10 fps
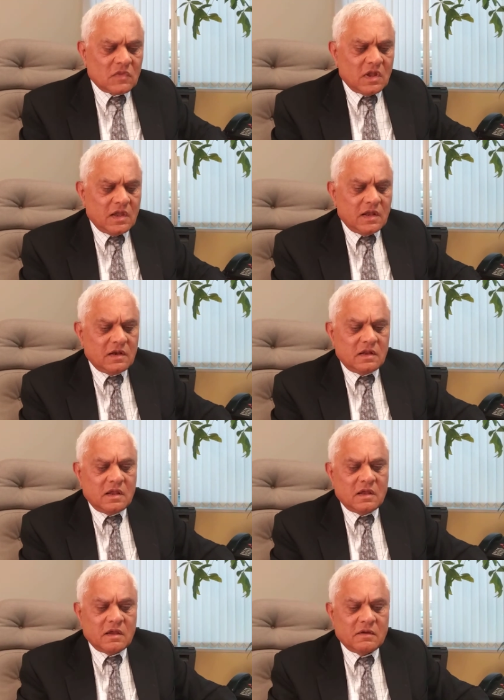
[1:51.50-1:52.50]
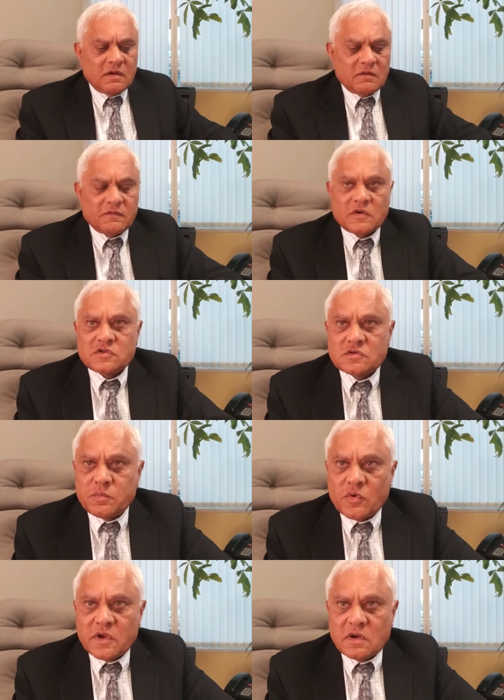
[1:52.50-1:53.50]
And first
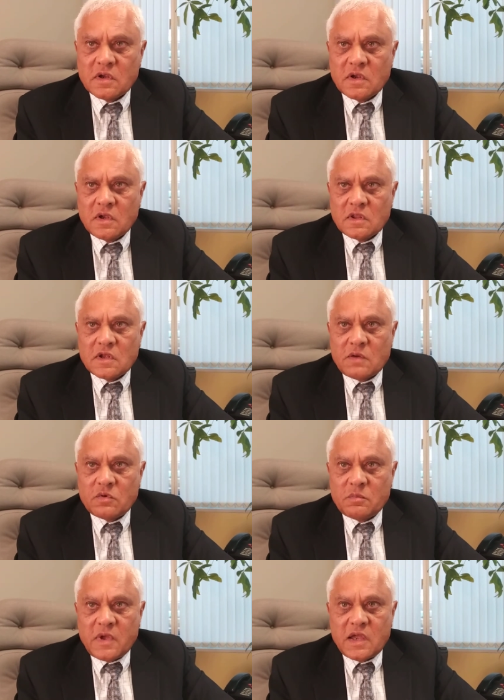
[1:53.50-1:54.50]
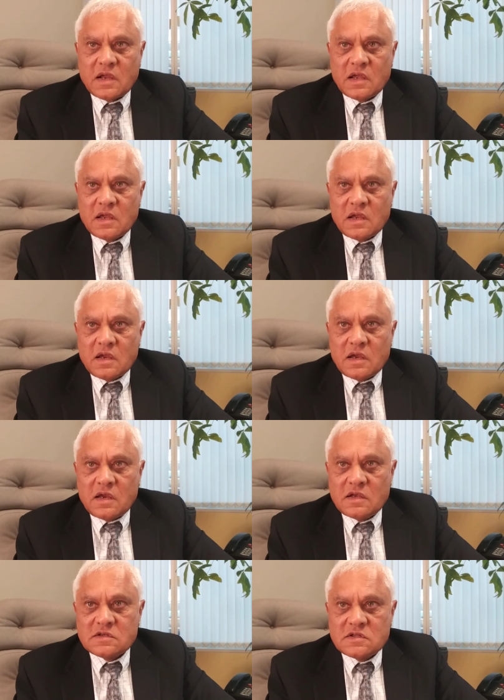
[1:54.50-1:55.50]
point that I want to make
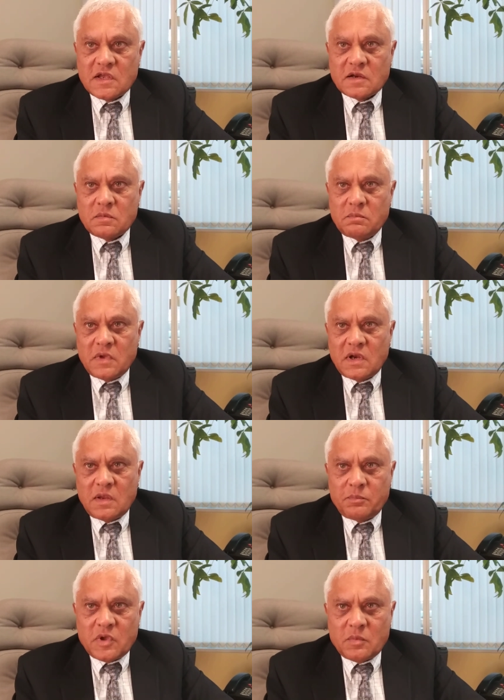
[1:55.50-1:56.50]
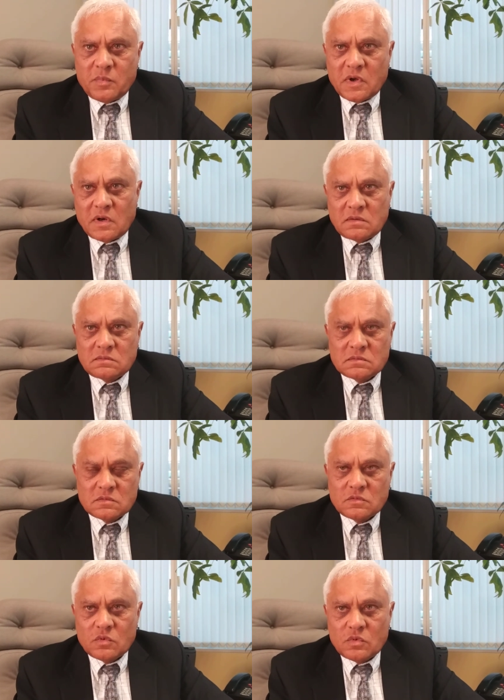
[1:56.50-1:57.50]
is that many people
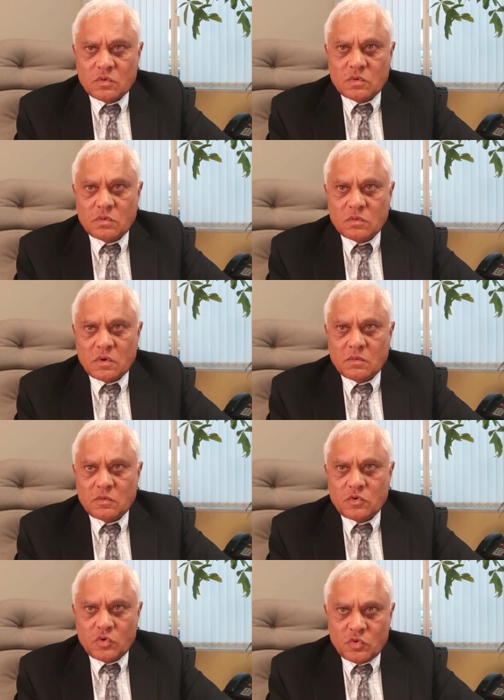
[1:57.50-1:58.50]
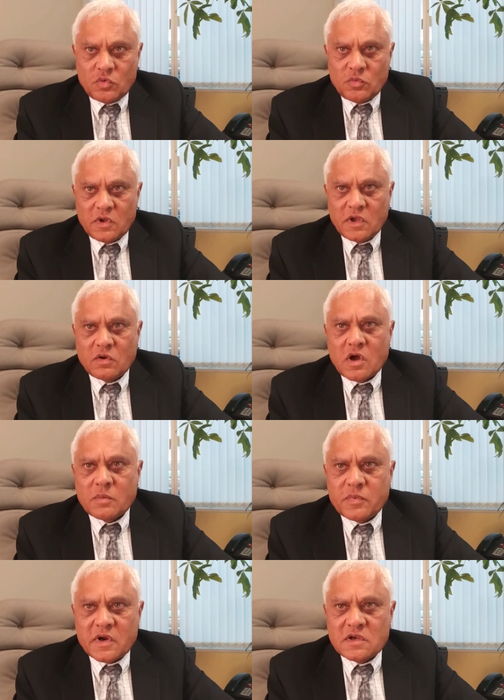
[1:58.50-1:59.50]
who do
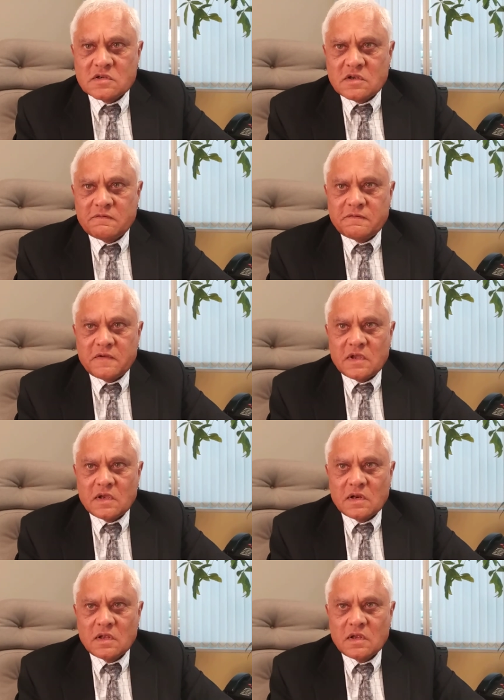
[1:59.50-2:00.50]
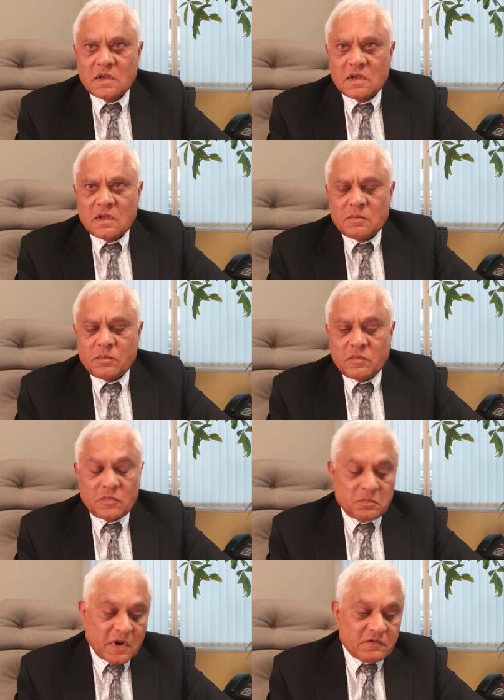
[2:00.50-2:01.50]
incorporation feel,
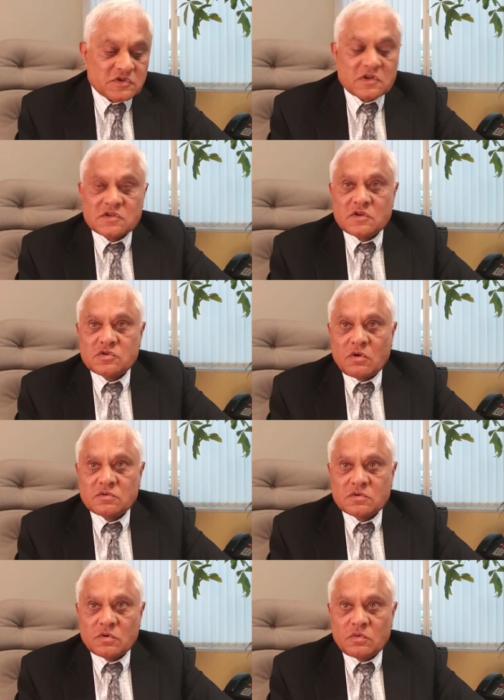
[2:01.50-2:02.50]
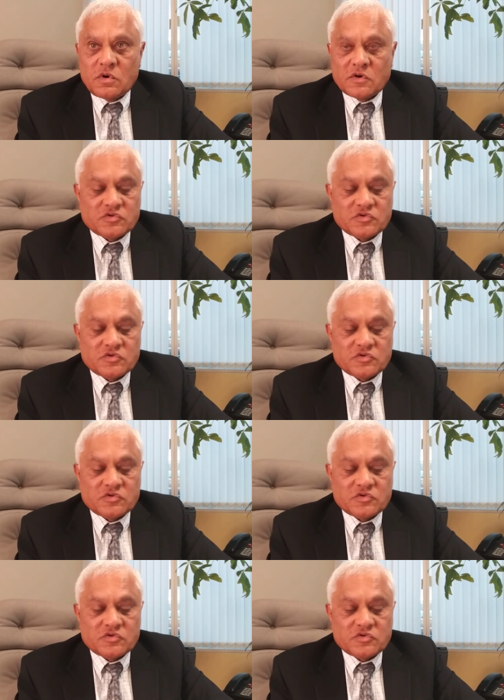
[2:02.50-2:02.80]
private citizens also who not